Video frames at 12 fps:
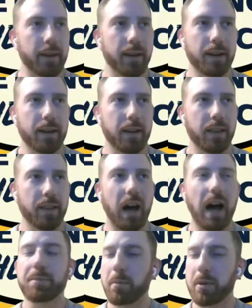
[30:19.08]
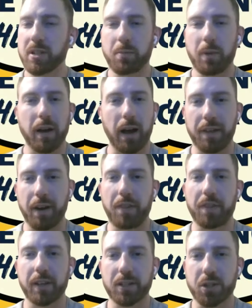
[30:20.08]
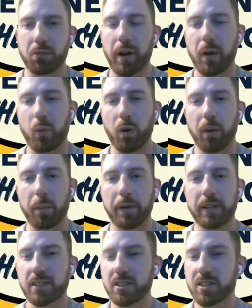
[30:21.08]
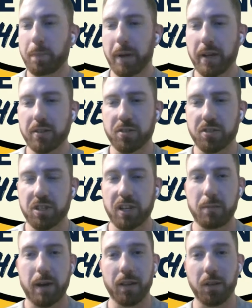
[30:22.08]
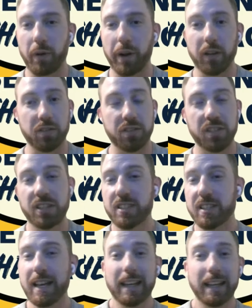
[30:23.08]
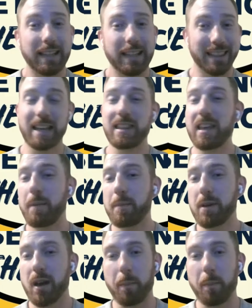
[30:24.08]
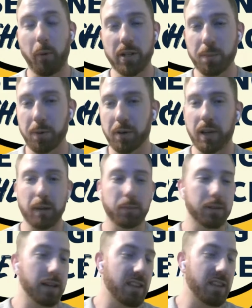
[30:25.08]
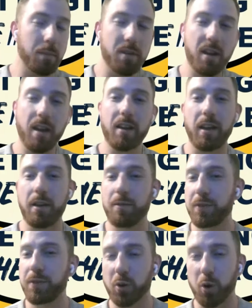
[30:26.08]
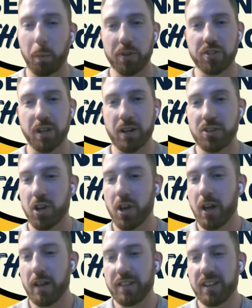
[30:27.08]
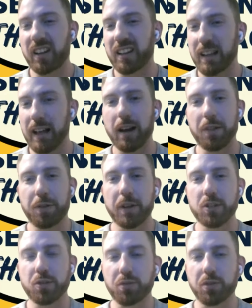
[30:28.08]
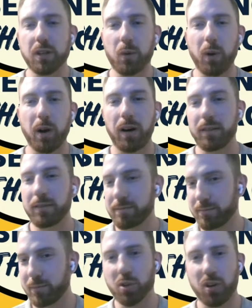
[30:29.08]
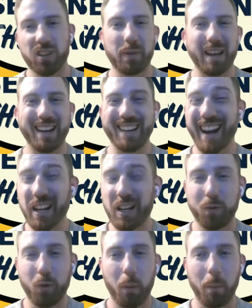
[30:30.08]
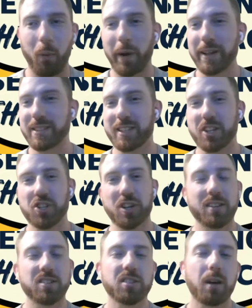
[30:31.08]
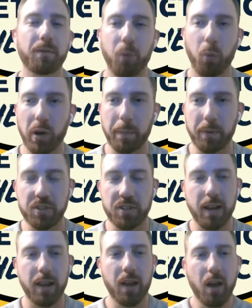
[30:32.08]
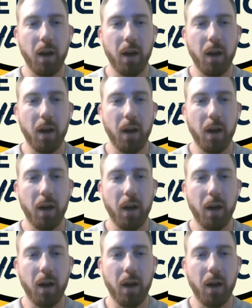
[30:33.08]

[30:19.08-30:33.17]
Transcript: uh, optimism, I, I think, is the right word because this is a Pacers team that in the regular season led the NBA in points per game, led the NBA in field goal percentage, did a lot of things really well. We talked about it, 94 points. They shot sub 40%.